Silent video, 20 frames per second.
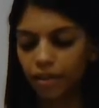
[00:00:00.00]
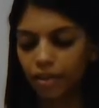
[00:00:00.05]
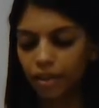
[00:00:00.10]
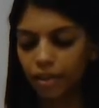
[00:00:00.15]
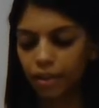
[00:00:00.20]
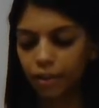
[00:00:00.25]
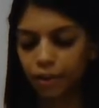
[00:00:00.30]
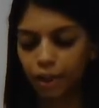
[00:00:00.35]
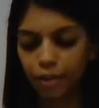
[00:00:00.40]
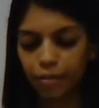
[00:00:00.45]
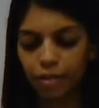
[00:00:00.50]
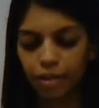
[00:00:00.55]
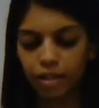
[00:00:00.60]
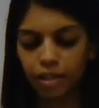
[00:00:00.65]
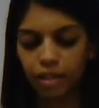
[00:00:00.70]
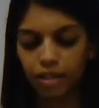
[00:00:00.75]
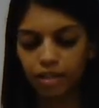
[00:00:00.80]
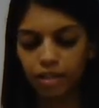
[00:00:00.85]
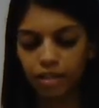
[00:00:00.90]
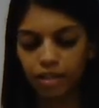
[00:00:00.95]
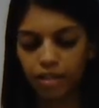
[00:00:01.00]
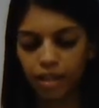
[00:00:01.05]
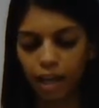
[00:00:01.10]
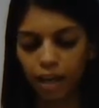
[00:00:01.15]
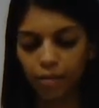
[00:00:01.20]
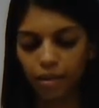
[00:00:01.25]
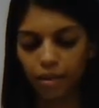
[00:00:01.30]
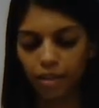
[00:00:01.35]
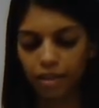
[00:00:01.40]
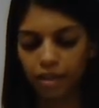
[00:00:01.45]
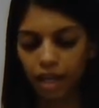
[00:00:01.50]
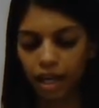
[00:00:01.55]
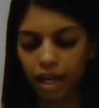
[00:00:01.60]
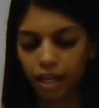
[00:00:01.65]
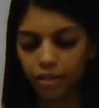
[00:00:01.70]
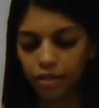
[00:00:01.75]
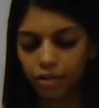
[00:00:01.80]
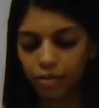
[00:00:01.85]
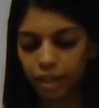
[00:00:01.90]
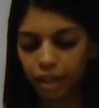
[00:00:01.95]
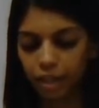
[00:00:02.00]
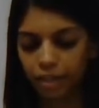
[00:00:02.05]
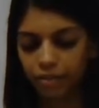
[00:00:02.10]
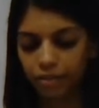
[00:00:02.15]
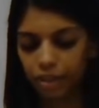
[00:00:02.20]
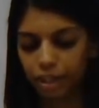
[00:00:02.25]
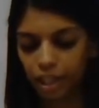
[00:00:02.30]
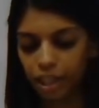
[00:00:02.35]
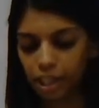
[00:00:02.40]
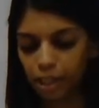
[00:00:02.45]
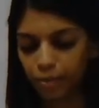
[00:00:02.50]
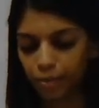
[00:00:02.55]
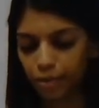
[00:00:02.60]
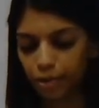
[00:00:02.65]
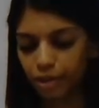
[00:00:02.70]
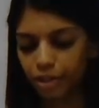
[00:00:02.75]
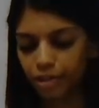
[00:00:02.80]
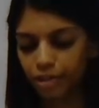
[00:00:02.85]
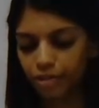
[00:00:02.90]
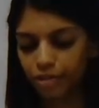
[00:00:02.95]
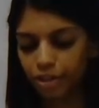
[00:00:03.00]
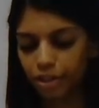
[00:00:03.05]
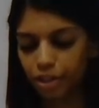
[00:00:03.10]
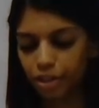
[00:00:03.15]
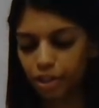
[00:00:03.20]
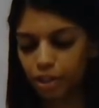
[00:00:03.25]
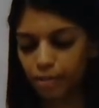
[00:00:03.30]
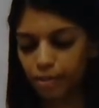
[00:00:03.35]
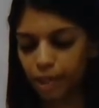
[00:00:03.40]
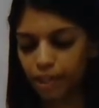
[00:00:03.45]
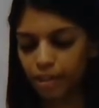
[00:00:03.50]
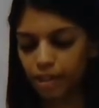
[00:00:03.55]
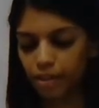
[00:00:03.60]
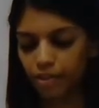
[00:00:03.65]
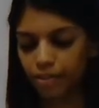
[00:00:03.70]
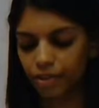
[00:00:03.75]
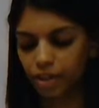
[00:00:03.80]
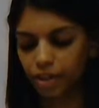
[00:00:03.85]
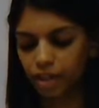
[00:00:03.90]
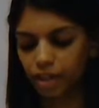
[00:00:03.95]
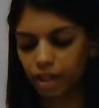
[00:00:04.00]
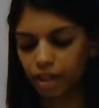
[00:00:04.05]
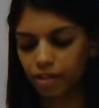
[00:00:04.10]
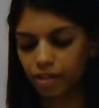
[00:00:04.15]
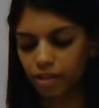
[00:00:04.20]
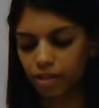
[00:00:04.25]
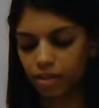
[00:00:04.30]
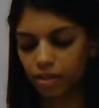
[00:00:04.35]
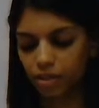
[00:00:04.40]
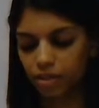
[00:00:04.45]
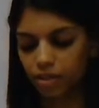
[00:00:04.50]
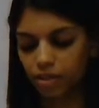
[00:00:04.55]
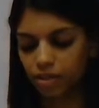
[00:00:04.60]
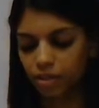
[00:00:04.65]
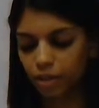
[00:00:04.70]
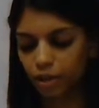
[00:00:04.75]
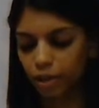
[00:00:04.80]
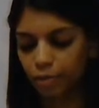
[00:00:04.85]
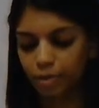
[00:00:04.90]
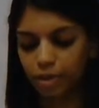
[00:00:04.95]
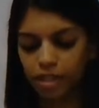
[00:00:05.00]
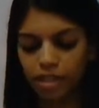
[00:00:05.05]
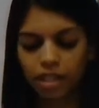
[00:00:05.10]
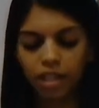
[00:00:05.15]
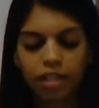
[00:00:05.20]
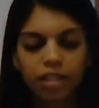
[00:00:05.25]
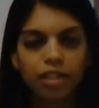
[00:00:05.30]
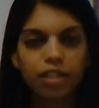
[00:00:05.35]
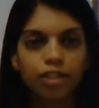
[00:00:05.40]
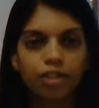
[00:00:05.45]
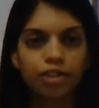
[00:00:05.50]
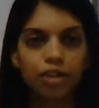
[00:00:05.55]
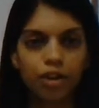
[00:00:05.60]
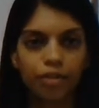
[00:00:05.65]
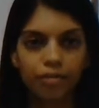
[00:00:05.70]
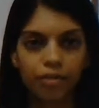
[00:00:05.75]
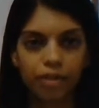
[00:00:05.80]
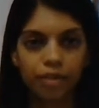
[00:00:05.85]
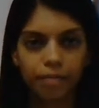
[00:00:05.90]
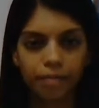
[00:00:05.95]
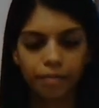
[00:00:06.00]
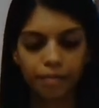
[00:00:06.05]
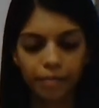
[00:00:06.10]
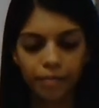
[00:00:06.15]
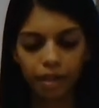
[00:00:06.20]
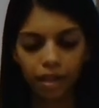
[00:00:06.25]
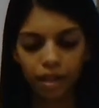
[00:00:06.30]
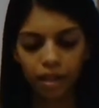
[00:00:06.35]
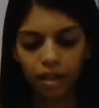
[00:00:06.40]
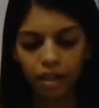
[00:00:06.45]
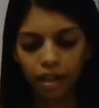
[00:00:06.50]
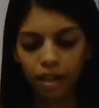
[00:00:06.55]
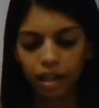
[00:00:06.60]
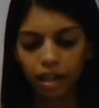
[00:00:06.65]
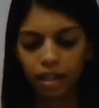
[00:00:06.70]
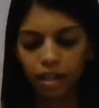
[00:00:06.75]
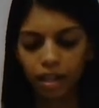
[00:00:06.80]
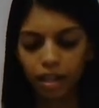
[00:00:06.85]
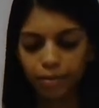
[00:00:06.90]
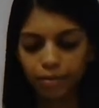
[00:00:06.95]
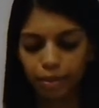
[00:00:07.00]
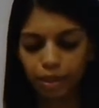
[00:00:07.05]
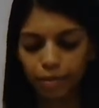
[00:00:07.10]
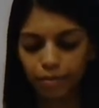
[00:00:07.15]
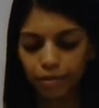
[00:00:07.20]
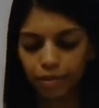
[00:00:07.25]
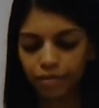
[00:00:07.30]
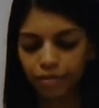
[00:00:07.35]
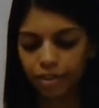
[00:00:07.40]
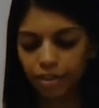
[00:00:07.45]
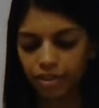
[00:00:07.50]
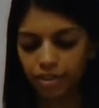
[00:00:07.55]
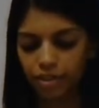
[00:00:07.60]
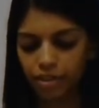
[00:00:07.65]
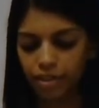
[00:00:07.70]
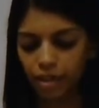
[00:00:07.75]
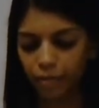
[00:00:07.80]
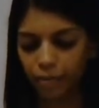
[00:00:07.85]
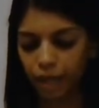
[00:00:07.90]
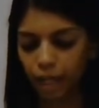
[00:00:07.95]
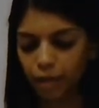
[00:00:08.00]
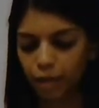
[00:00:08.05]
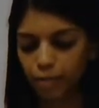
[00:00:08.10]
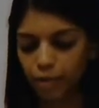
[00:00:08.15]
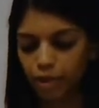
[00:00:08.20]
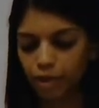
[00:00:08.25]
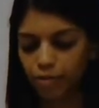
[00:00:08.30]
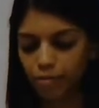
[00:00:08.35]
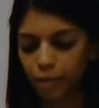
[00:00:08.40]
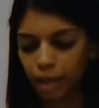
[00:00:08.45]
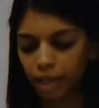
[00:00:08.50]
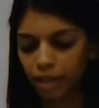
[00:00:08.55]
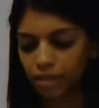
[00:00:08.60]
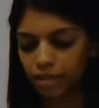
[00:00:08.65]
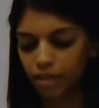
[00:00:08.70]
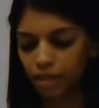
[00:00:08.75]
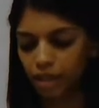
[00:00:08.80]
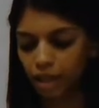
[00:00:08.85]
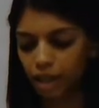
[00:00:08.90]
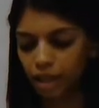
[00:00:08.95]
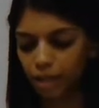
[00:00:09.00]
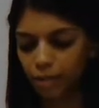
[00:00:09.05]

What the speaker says: the agreement needs to say whether the annual rate of child support is reduced by that $3,000 or a percentage of it. Lump sum provisions are payments made to the